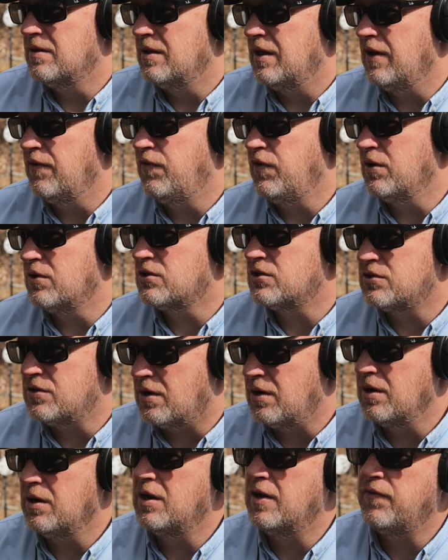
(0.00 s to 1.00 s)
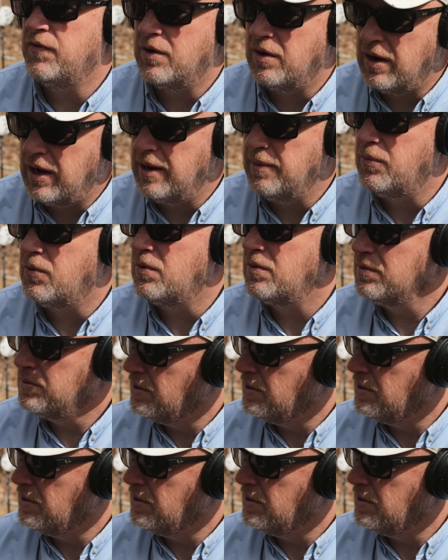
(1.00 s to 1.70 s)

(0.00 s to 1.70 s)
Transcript: if you're strong enough, you're able,